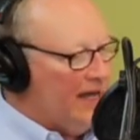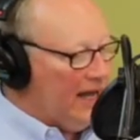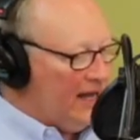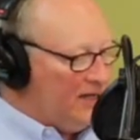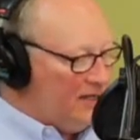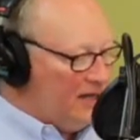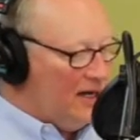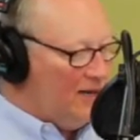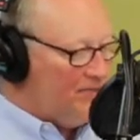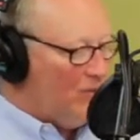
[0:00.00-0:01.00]
And
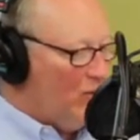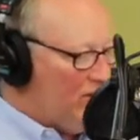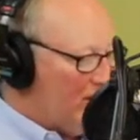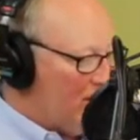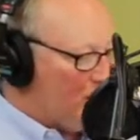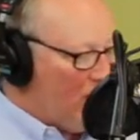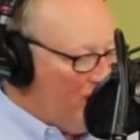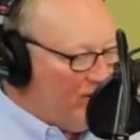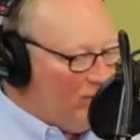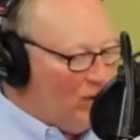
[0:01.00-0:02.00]
we think the
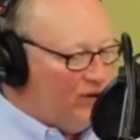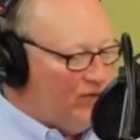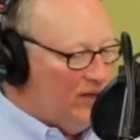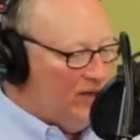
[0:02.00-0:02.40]
profit motive,